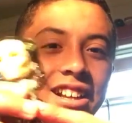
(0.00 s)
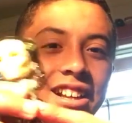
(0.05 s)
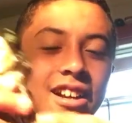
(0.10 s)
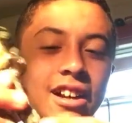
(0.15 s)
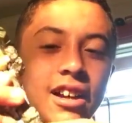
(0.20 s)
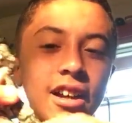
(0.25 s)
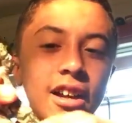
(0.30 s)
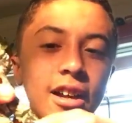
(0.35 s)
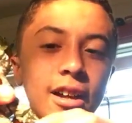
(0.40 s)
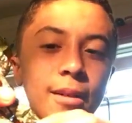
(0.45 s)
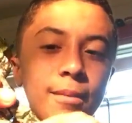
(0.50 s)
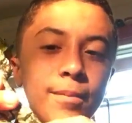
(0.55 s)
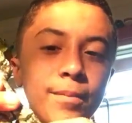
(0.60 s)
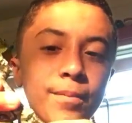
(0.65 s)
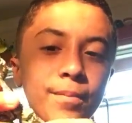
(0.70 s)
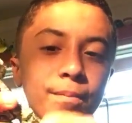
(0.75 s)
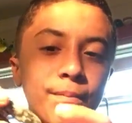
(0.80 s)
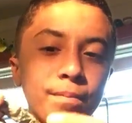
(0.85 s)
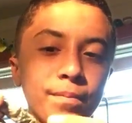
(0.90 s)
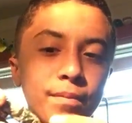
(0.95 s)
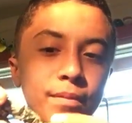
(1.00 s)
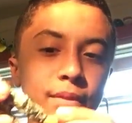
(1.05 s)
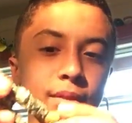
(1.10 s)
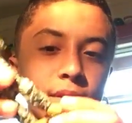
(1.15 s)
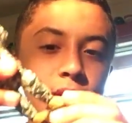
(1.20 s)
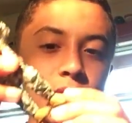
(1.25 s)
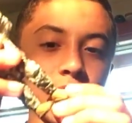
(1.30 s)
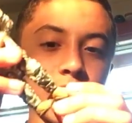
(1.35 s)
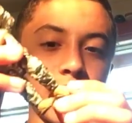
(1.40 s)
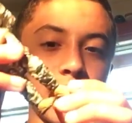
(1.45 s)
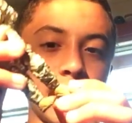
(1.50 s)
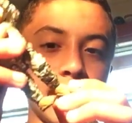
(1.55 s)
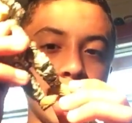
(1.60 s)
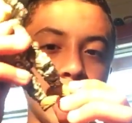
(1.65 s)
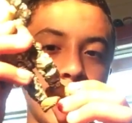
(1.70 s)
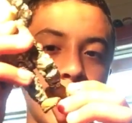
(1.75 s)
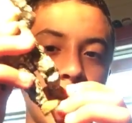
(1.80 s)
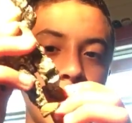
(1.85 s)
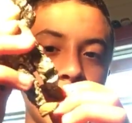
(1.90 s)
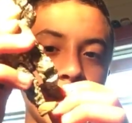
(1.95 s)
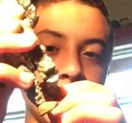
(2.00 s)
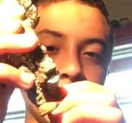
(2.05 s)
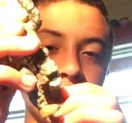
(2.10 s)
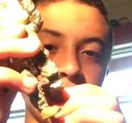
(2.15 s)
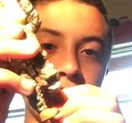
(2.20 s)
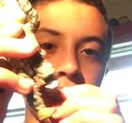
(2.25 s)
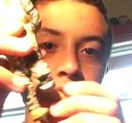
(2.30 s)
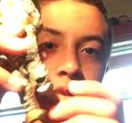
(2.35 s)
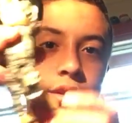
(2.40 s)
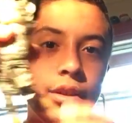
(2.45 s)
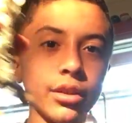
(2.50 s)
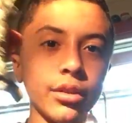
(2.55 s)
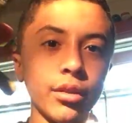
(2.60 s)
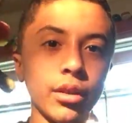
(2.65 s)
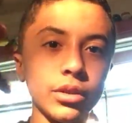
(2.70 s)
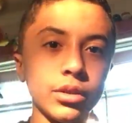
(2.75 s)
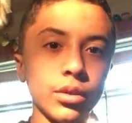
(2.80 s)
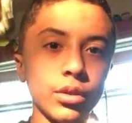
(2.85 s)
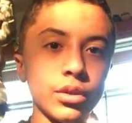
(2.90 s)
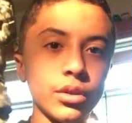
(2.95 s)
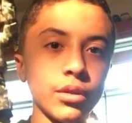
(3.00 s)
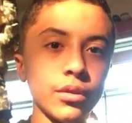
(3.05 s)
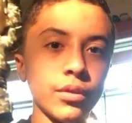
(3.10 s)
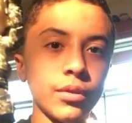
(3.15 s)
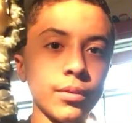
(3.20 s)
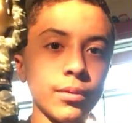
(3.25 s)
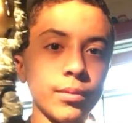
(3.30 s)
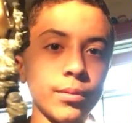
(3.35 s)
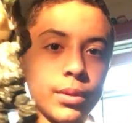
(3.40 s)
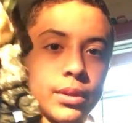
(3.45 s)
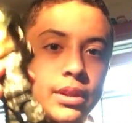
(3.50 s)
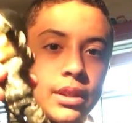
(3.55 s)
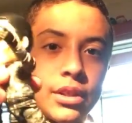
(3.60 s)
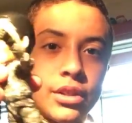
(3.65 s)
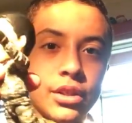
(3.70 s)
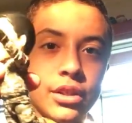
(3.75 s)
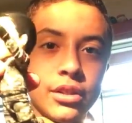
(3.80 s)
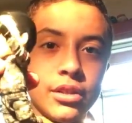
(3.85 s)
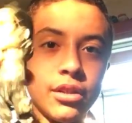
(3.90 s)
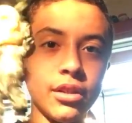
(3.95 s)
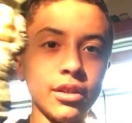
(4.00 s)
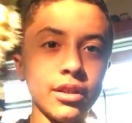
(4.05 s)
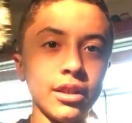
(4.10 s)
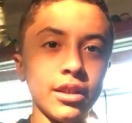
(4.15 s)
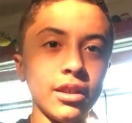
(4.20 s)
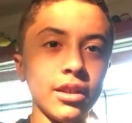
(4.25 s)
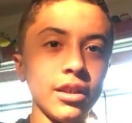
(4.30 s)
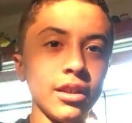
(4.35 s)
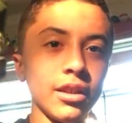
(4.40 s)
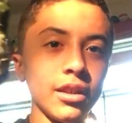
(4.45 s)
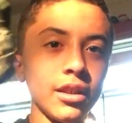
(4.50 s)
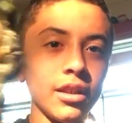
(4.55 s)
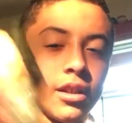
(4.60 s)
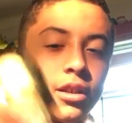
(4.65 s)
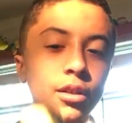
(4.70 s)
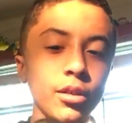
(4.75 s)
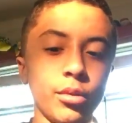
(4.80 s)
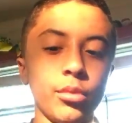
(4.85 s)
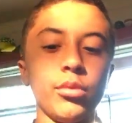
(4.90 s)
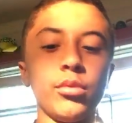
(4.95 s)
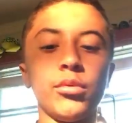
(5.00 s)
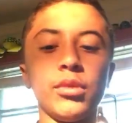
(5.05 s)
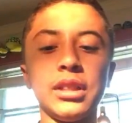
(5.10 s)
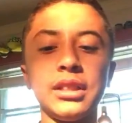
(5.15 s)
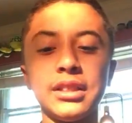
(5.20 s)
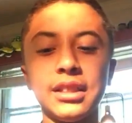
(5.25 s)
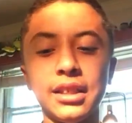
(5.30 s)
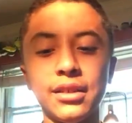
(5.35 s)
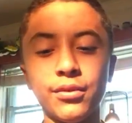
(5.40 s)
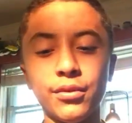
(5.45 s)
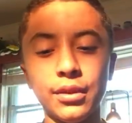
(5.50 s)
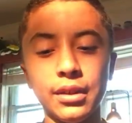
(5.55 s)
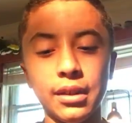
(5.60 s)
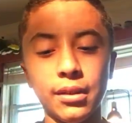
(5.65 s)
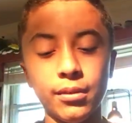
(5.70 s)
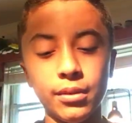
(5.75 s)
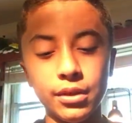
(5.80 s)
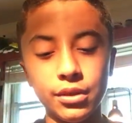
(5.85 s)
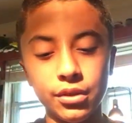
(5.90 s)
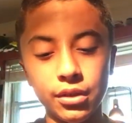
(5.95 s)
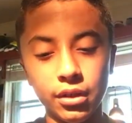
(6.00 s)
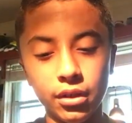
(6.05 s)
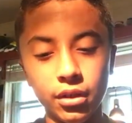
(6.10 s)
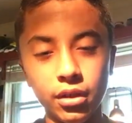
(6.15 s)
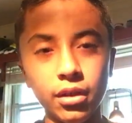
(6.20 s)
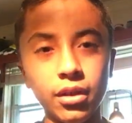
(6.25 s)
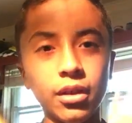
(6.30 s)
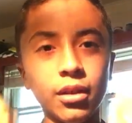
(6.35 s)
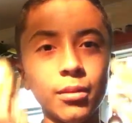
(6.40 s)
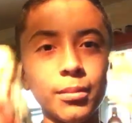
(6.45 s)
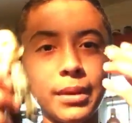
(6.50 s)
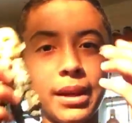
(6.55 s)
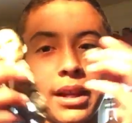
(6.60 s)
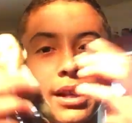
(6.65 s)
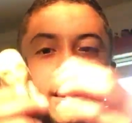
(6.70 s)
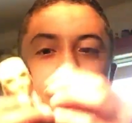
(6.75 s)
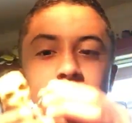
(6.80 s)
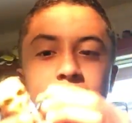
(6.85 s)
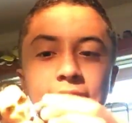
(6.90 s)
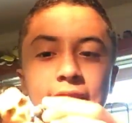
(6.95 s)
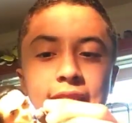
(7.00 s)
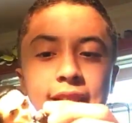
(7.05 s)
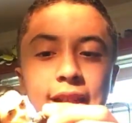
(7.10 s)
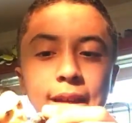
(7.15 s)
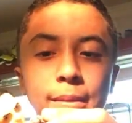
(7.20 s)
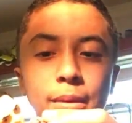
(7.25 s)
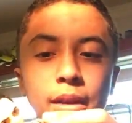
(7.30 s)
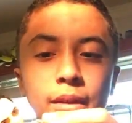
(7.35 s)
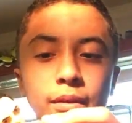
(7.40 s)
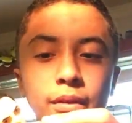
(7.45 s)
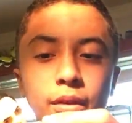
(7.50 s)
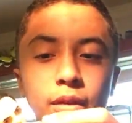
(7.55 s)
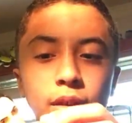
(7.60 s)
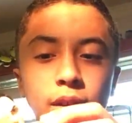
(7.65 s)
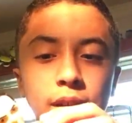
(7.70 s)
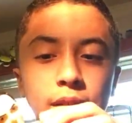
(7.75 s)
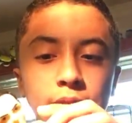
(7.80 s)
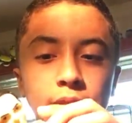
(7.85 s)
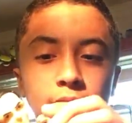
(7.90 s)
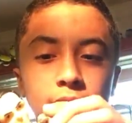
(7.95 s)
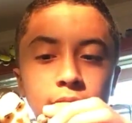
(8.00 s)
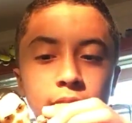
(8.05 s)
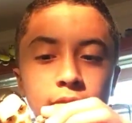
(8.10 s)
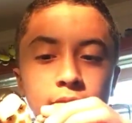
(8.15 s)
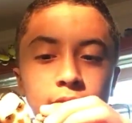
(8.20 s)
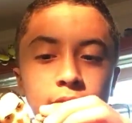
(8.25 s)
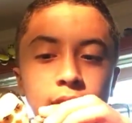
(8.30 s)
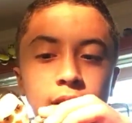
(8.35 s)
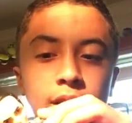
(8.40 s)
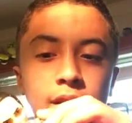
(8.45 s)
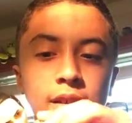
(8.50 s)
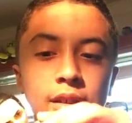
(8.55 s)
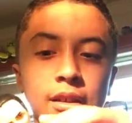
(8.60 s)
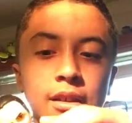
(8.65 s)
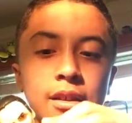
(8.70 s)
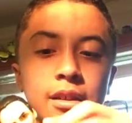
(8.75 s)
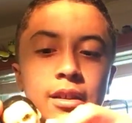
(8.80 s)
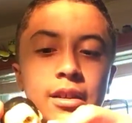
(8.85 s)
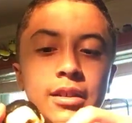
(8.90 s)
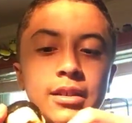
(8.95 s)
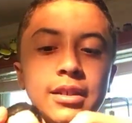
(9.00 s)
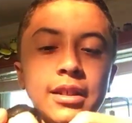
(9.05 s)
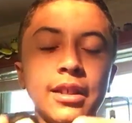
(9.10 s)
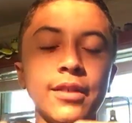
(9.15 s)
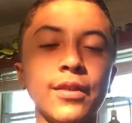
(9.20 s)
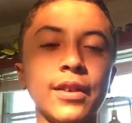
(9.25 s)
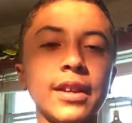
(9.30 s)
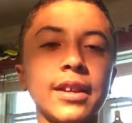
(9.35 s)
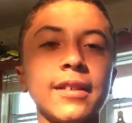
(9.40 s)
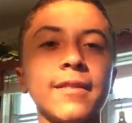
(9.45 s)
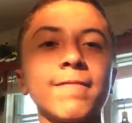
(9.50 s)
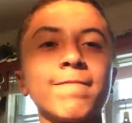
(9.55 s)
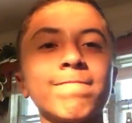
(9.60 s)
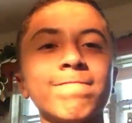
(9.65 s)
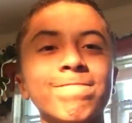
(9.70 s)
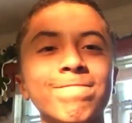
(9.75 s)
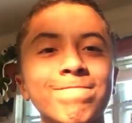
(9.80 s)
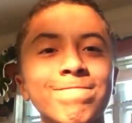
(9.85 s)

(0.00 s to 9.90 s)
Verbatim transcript: Um, his hands, you know, you can do all sorts of positions. Look, he, ooh, let's see if we. I want to. Oh man, his hand came off. Hold on. Let's see if I can.